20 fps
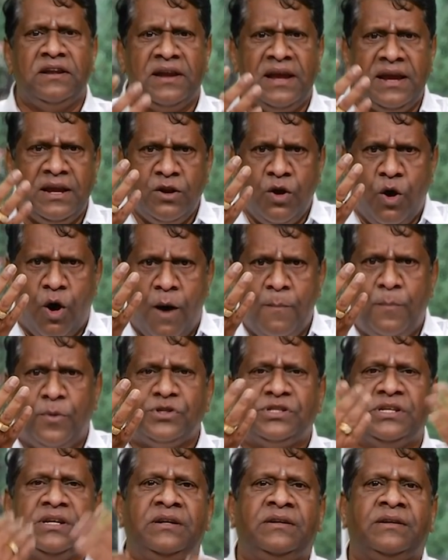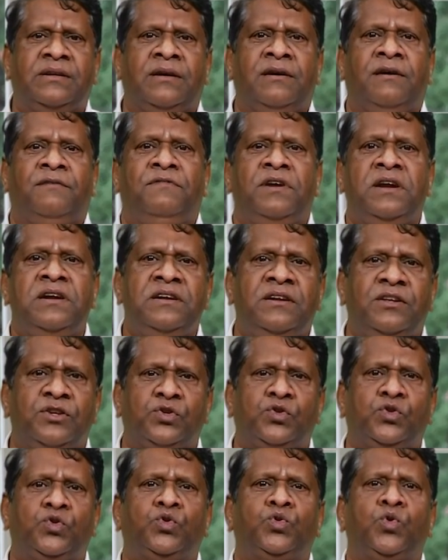rain, opposite wind is